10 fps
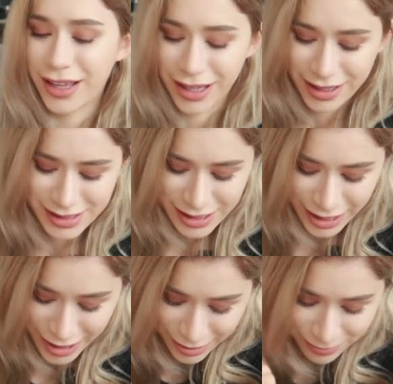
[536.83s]
And
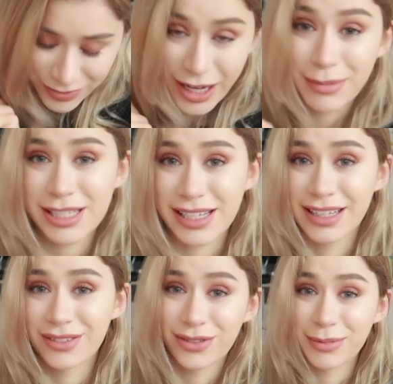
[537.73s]
I'm
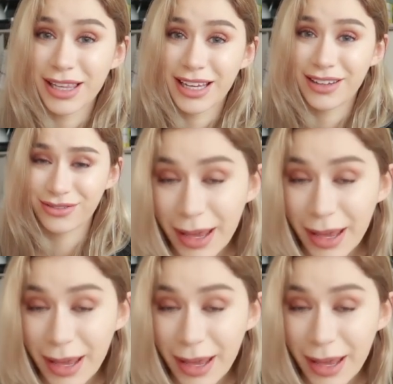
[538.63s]
excited for my life.